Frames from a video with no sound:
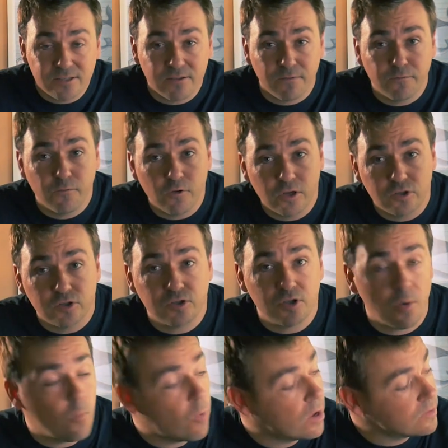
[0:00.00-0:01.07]
the footage
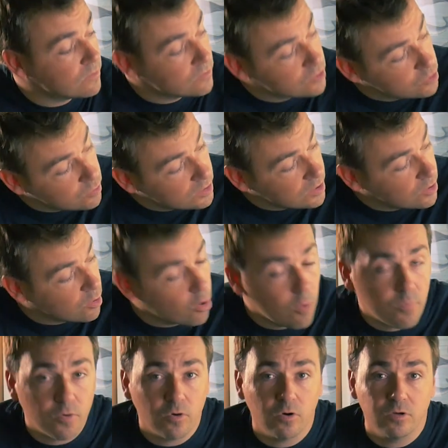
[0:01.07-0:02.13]
somewhat. Shooting the
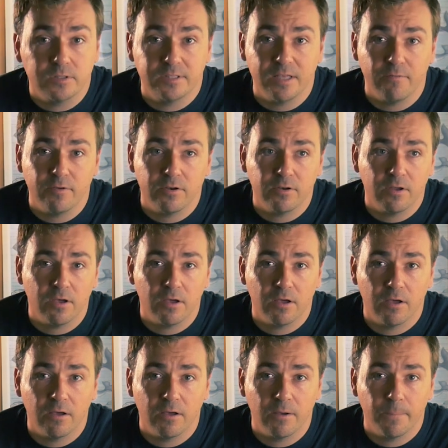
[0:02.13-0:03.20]
GoPro
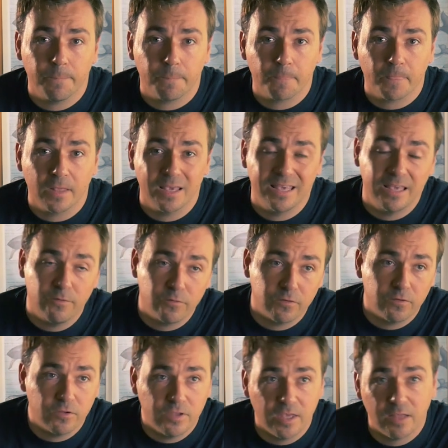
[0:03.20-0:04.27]
7
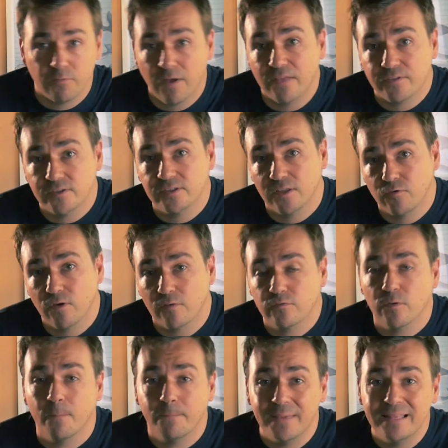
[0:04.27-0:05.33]
gives the advantage that you have
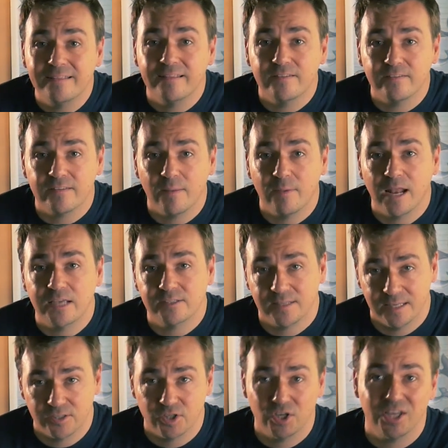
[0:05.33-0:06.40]
some built-in
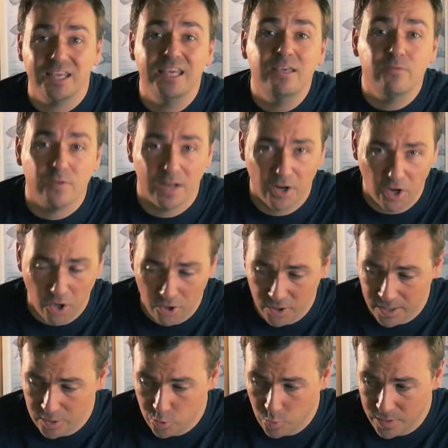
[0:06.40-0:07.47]
stabilization even at
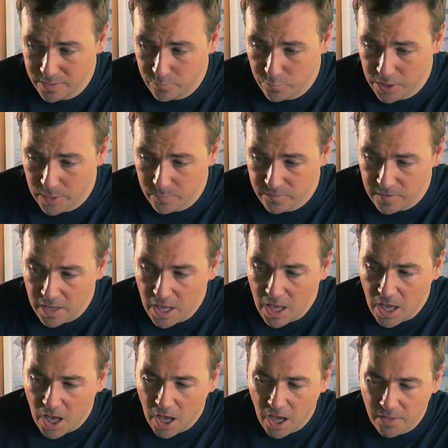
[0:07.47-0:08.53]
120 frames.
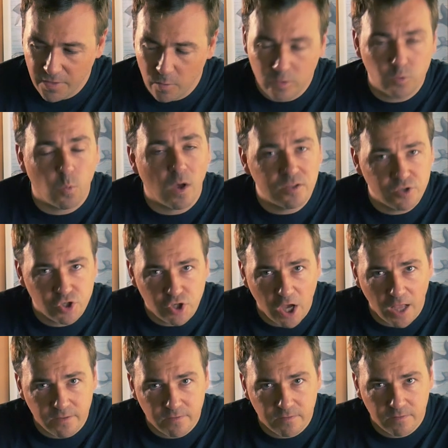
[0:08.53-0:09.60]
There was one
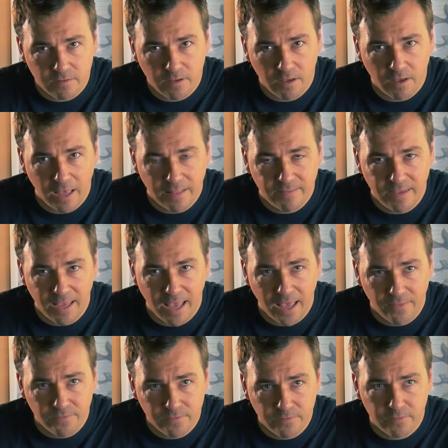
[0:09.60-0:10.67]
shot at the
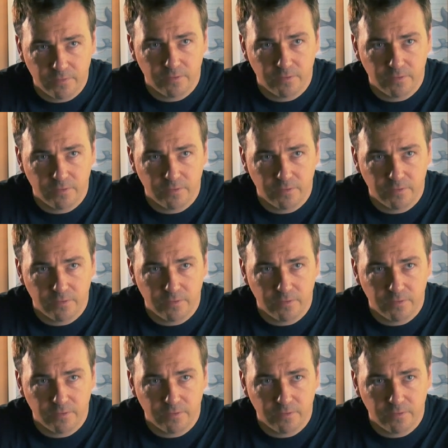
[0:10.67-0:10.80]
end